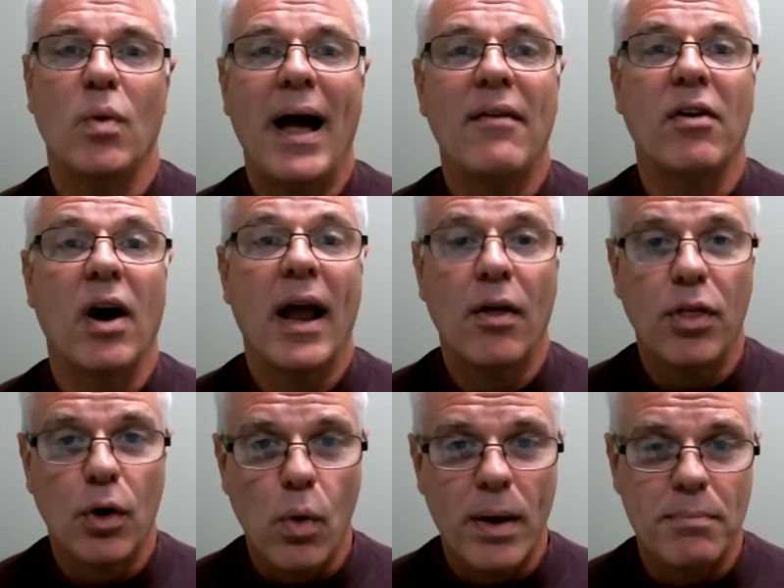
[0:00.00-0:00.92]
We'll have our
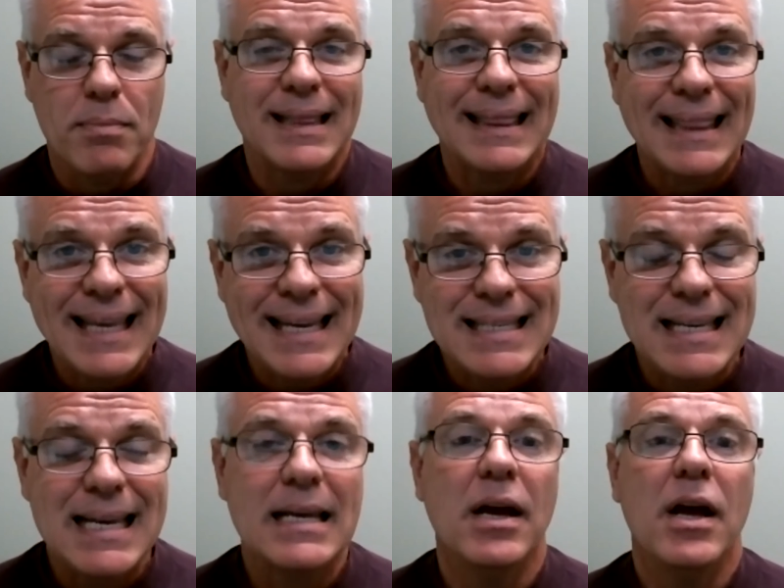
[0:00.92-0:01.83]
health equipment
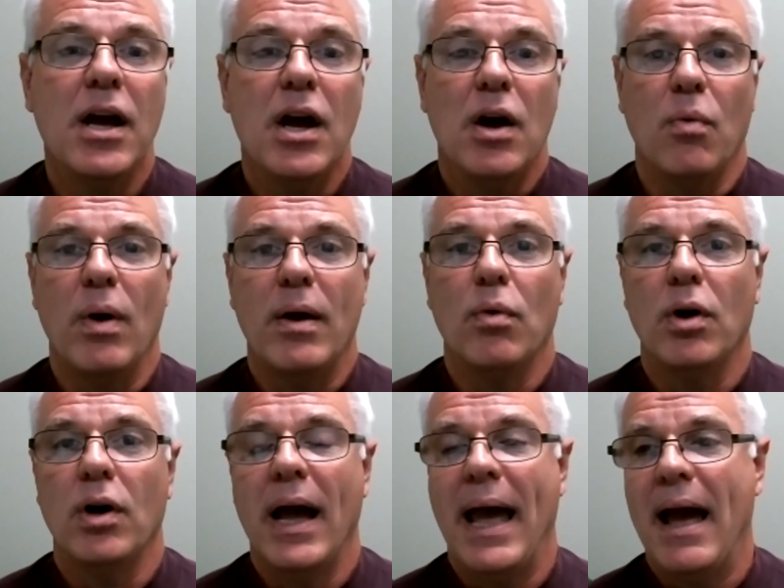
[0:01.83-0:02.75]
lending. We
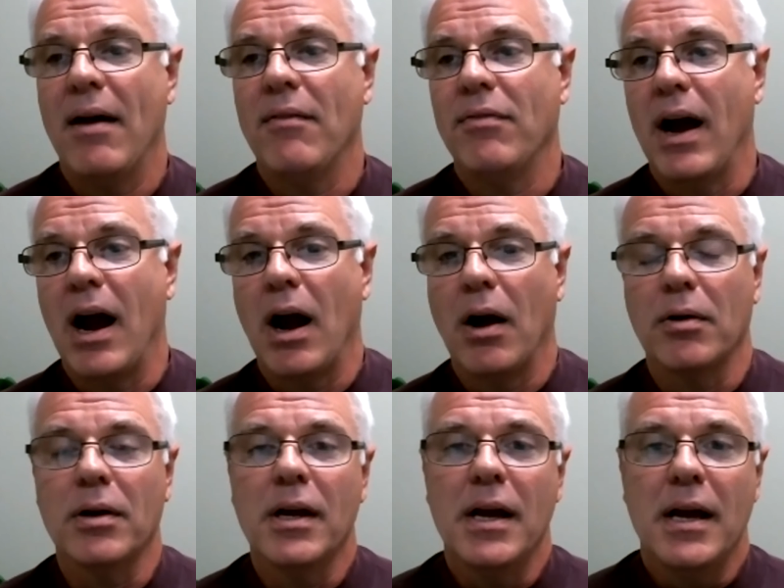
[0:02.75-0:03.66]
will have
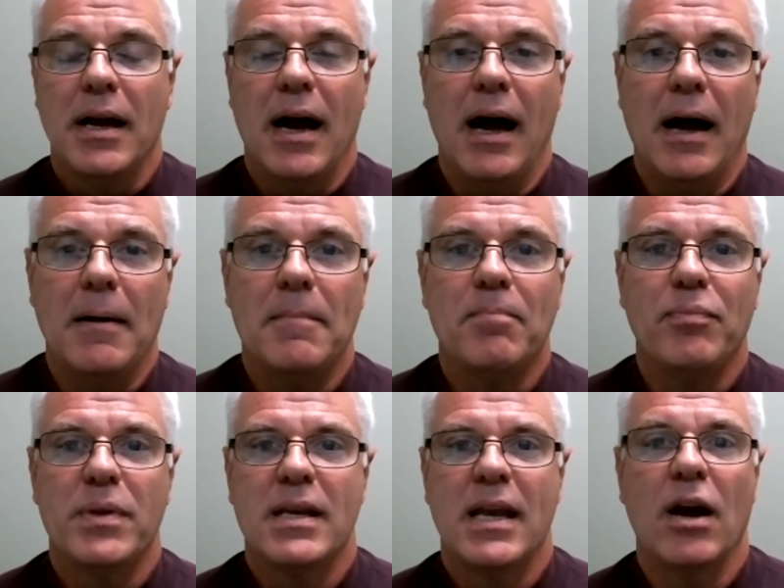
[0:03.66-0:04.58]
our um,
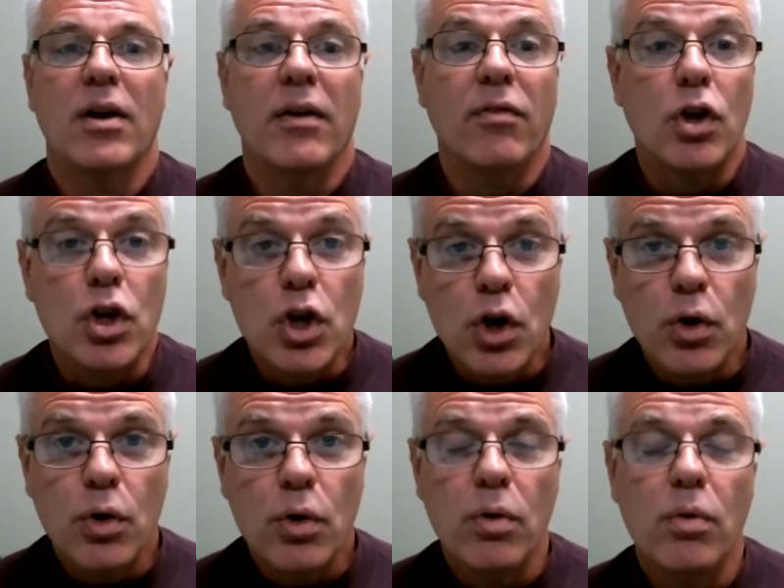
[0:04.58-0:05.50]
caregiver
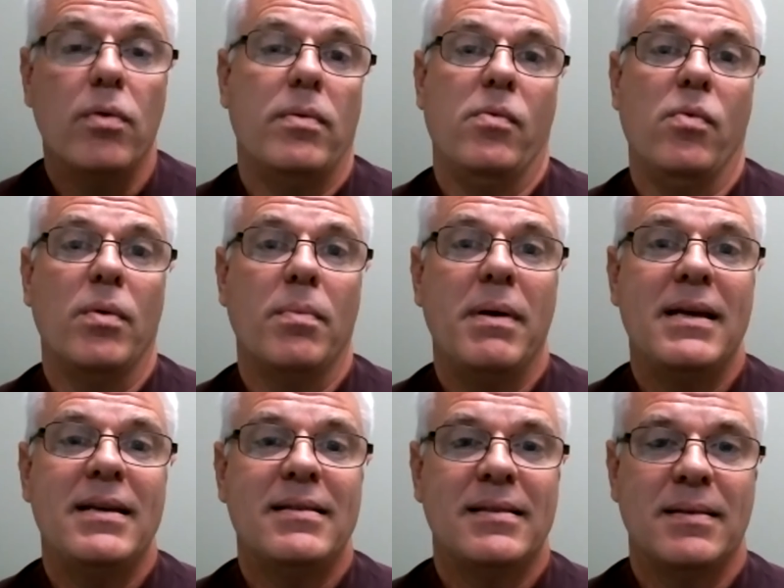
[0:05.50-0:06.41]
U will
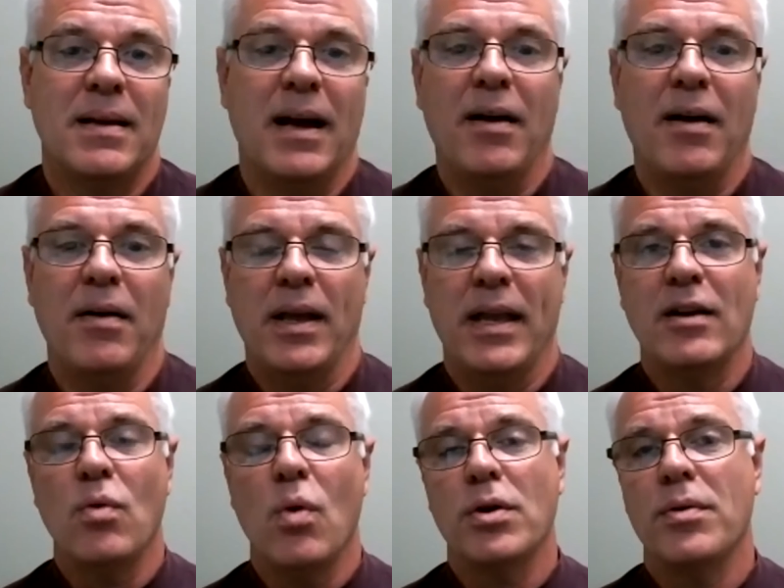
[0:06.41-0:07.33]
be uh,
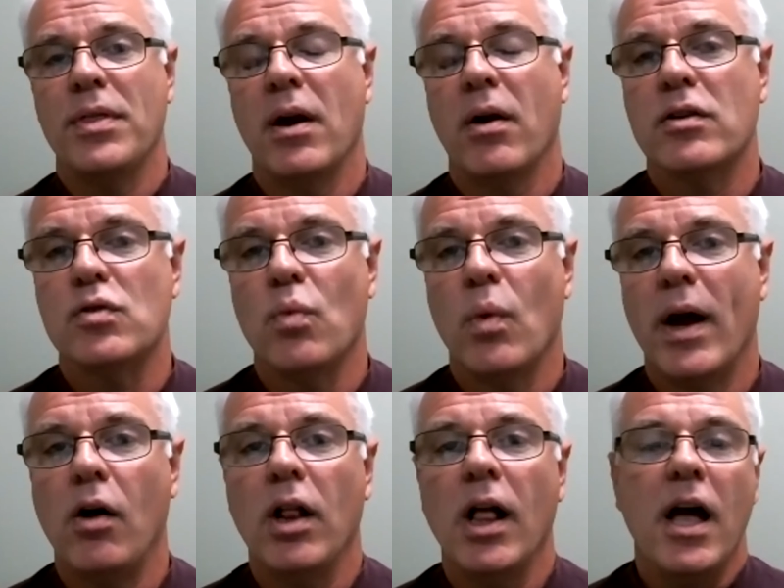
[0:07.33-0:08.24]
headquartered there as
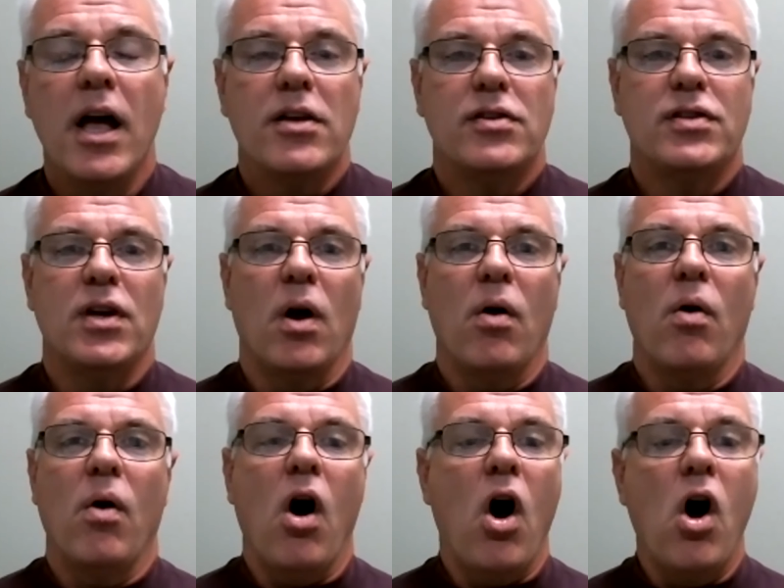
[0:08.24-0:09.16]
well.
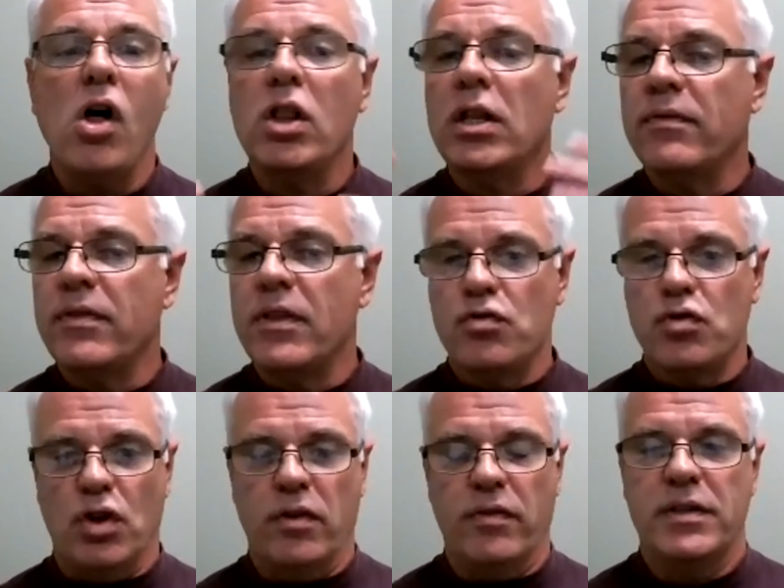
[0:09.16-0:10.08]
So all of those
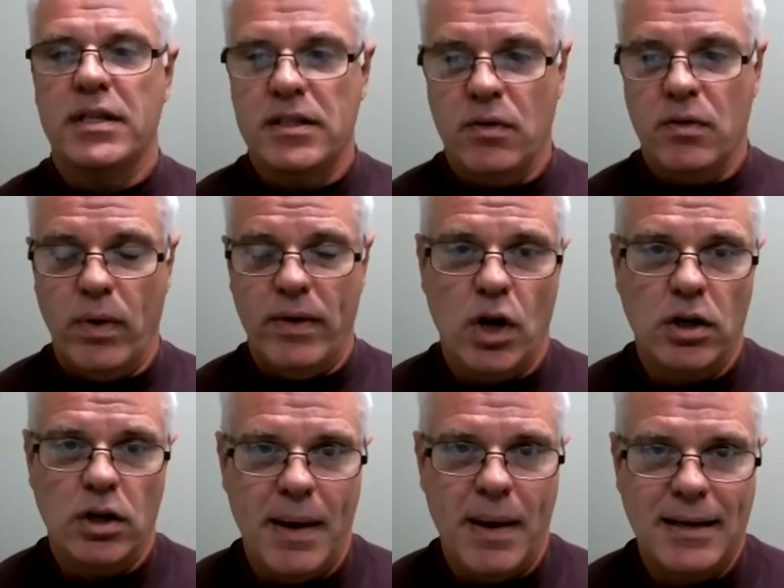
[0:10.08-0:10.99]
services that we've
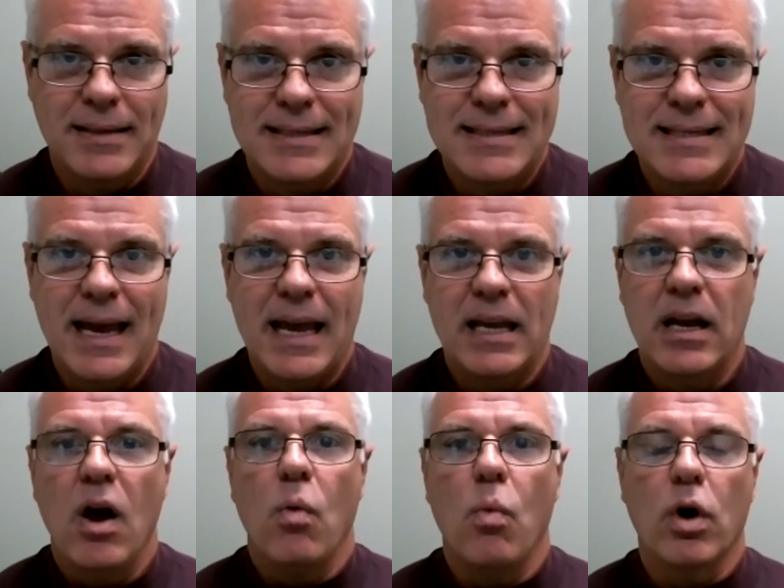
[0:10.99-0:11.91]
talked about today,
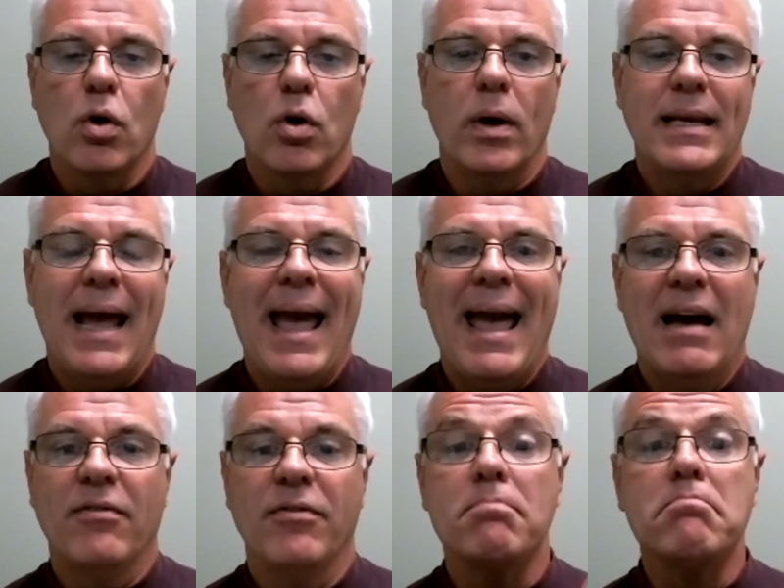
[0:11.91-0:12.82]
we're going to
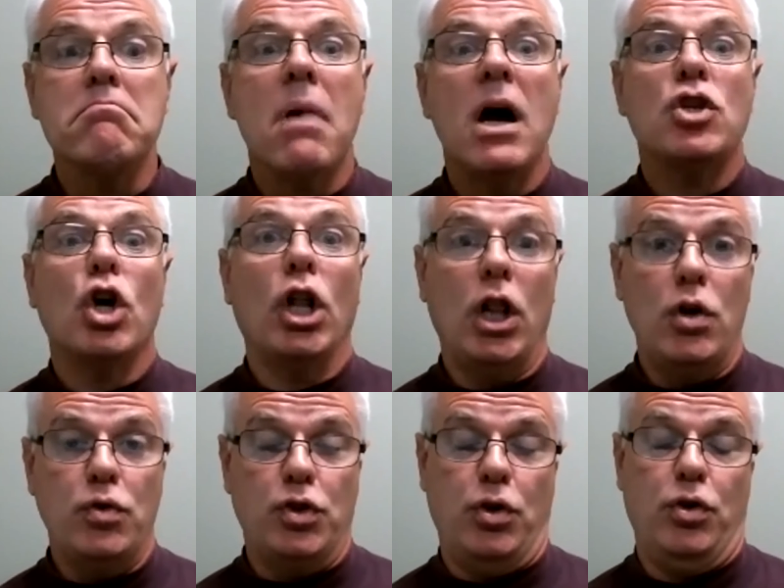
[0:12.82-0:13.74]
have much
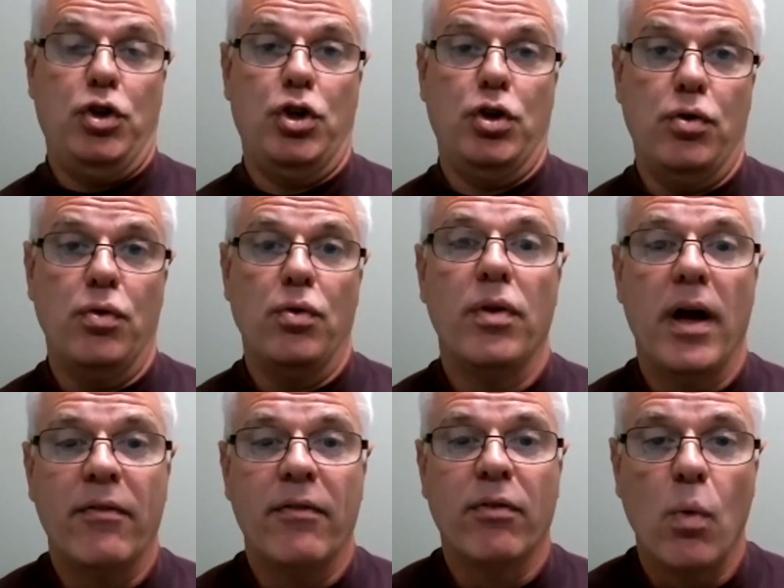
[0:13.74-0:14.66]
closer to
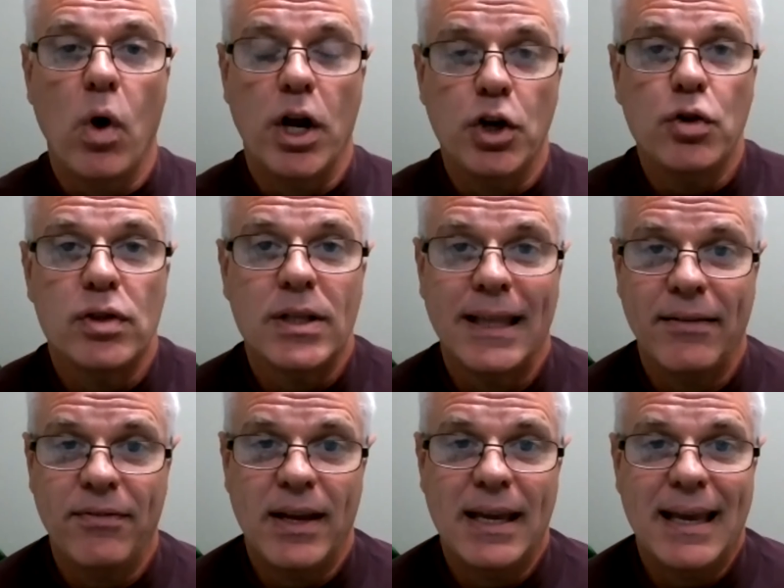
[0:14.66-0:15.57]
everyone who's
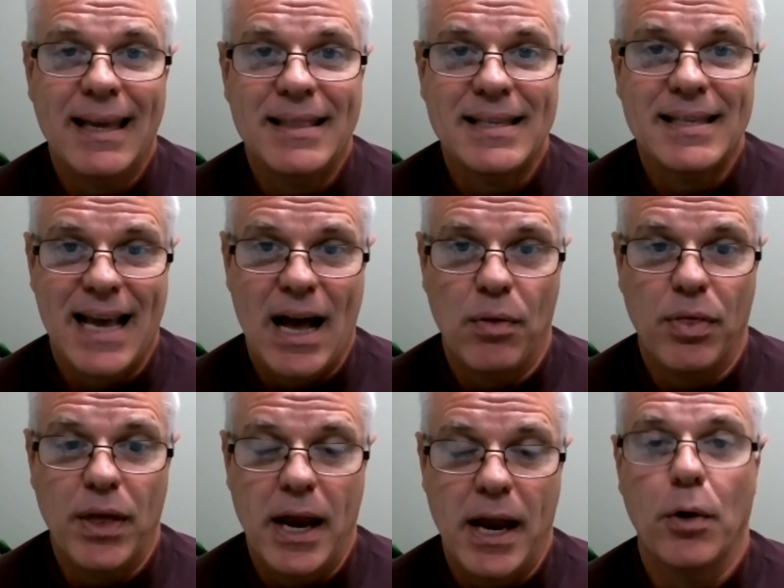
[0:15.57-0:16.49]
living in the South
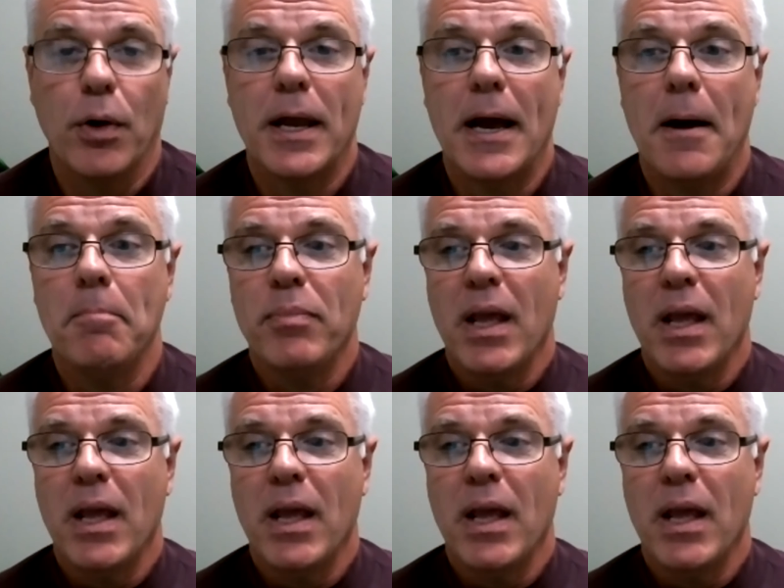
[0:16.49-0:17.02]
area.